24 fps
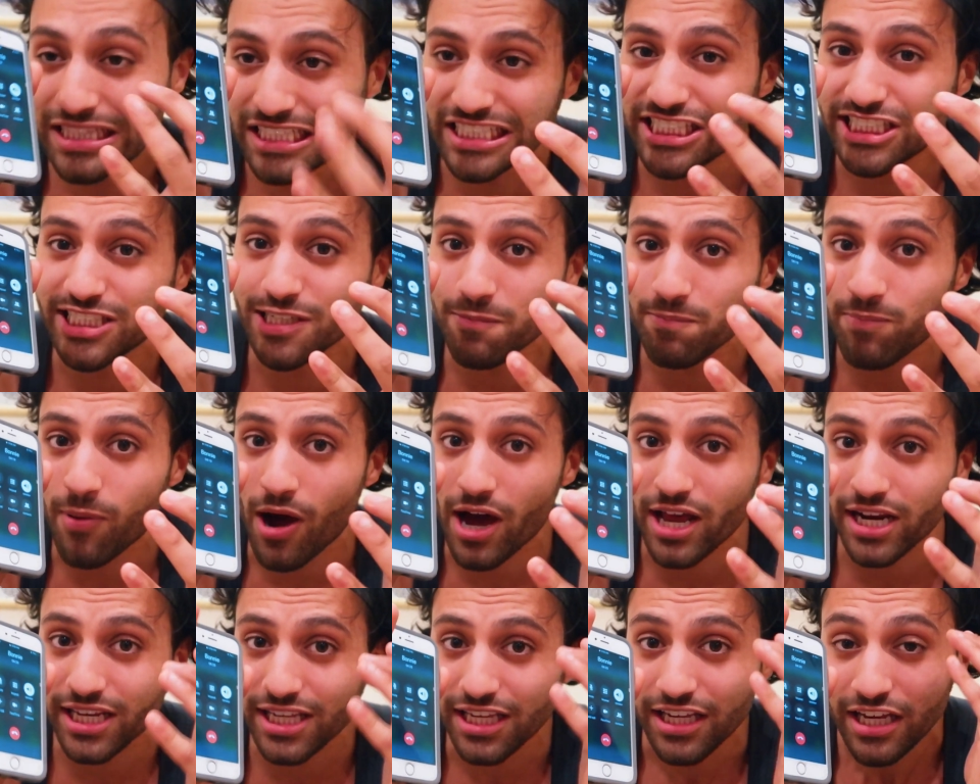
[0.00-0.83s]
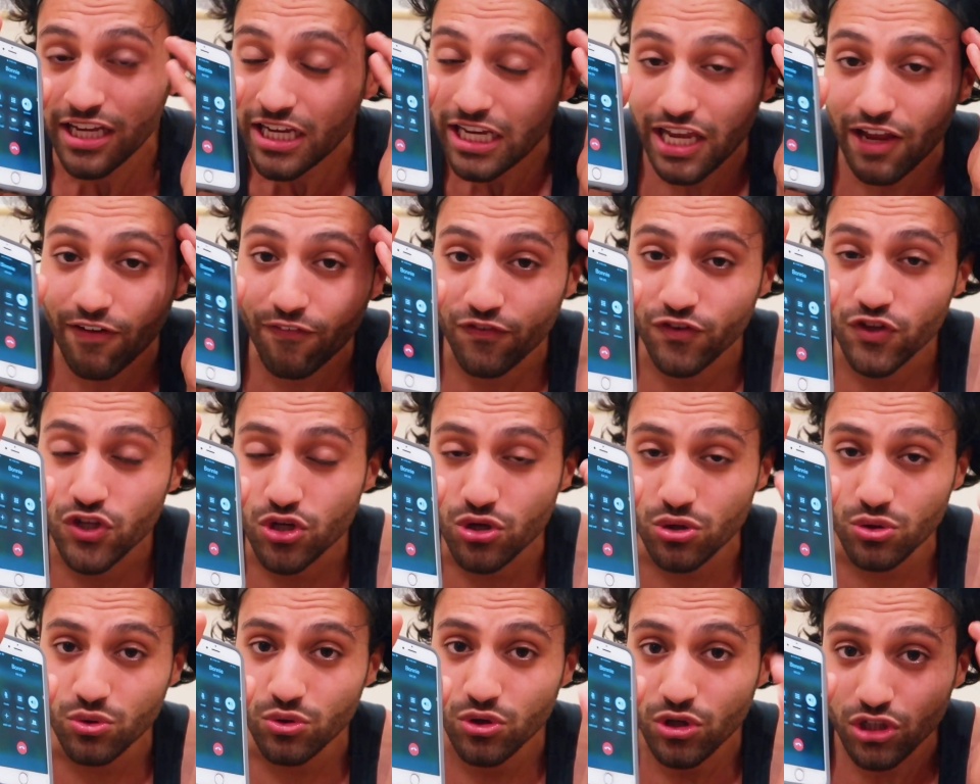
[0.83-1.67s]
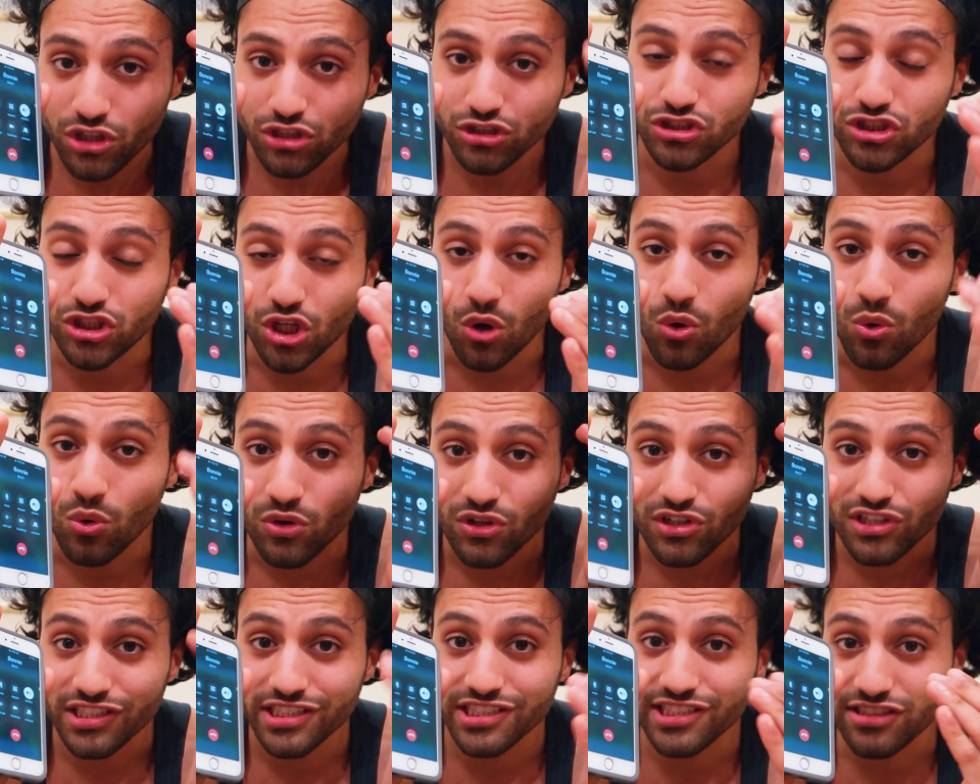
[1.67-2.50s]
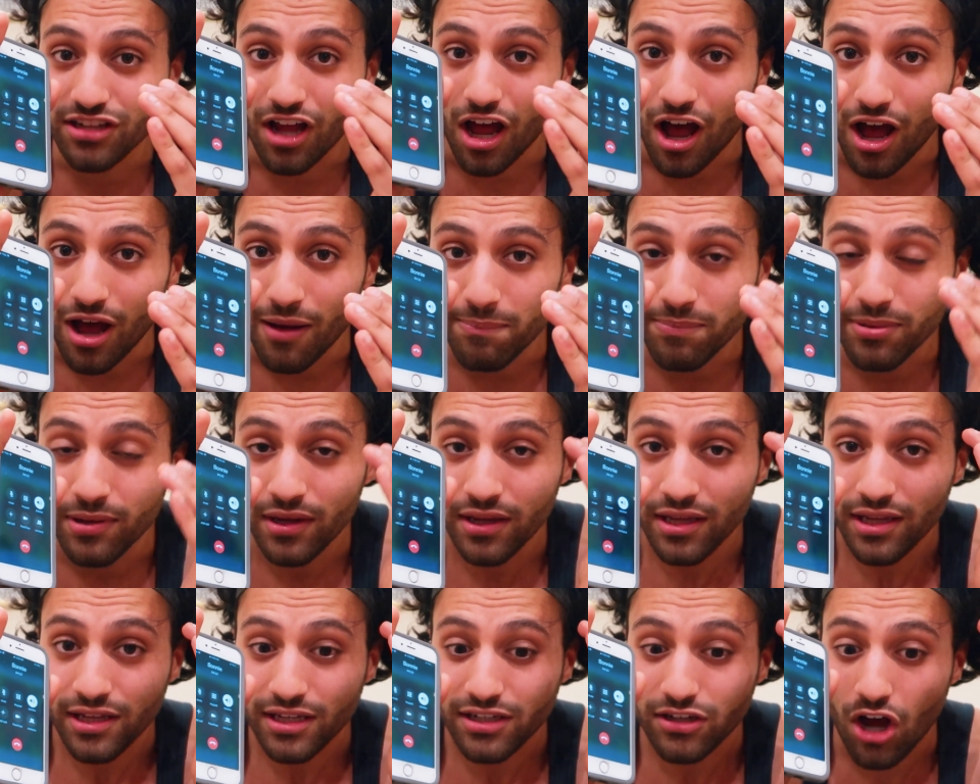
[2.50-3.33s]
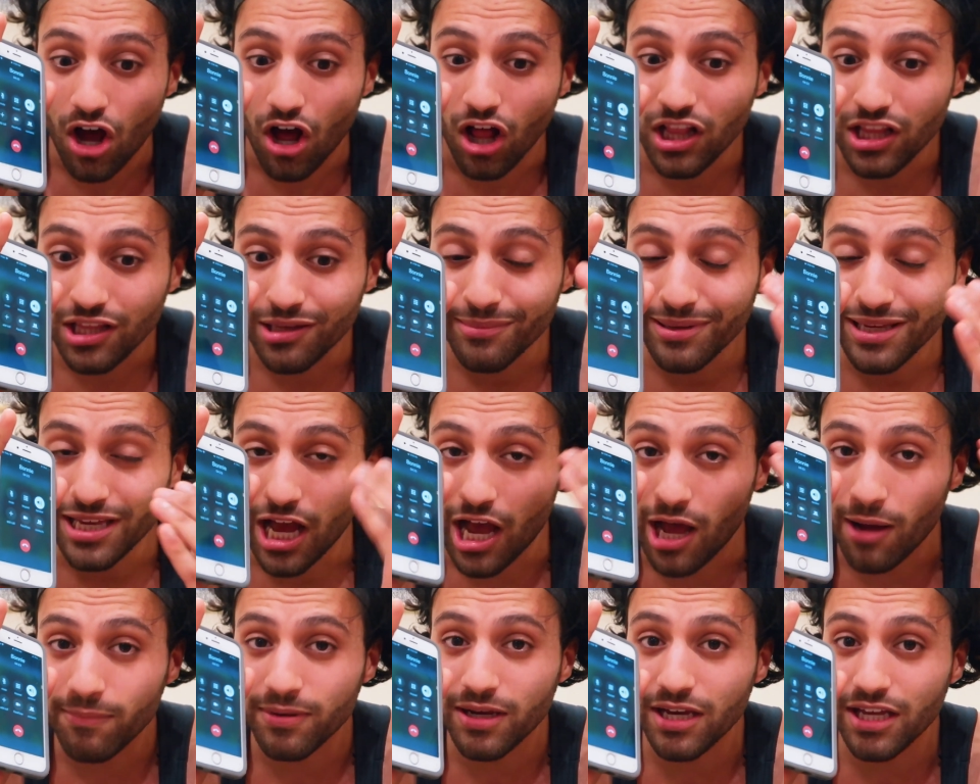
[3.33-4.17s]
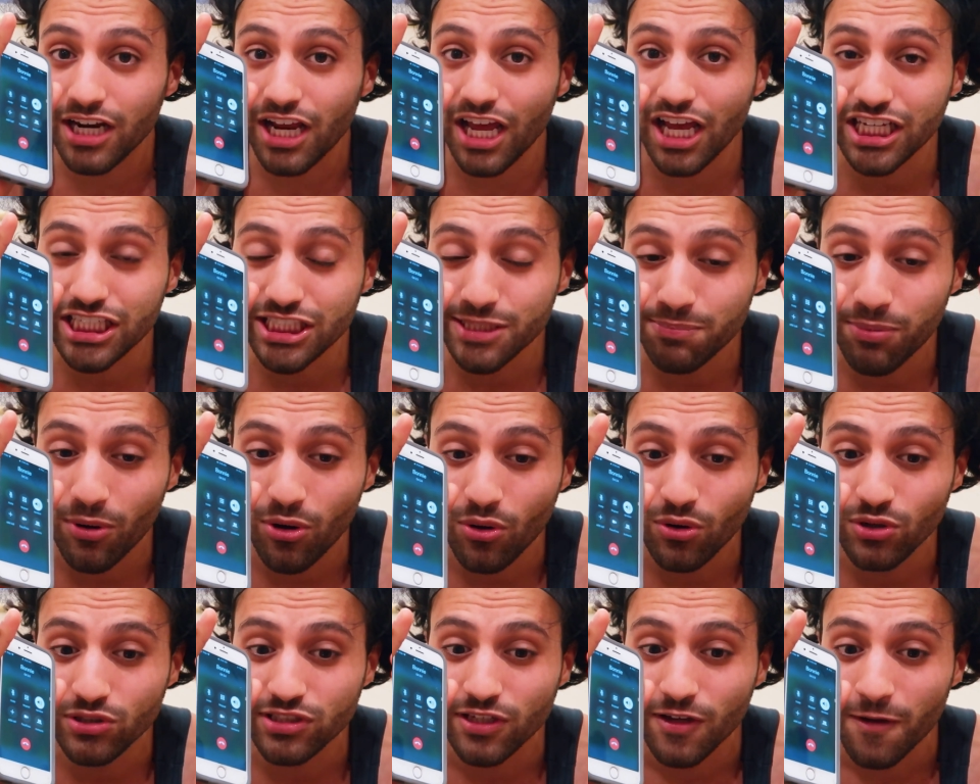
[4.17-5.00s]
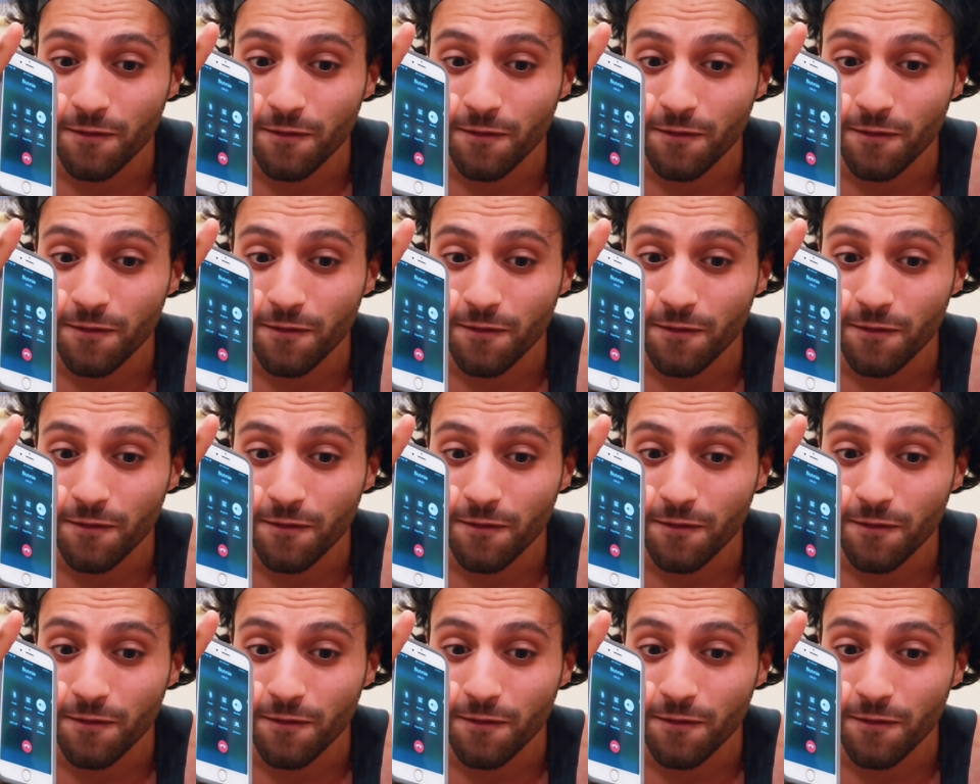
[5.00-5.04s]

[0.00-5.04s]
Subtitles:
Listen, Bonnie, if you don't stop calling me, I'm gonna expose